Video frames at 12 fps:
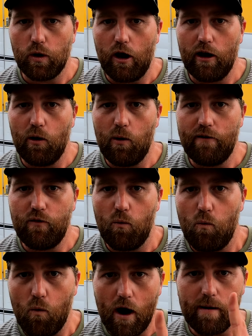We're going away for
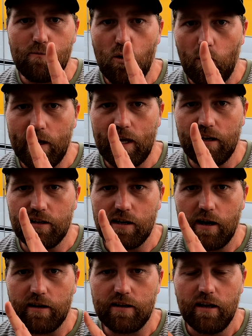one more weekend
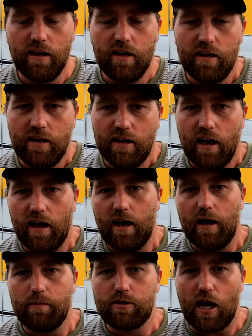in it,
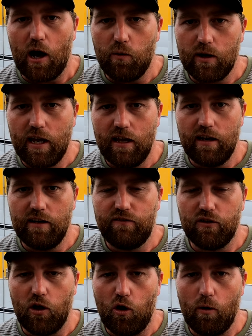to Awakiri
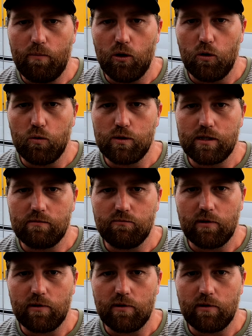for the hot pools.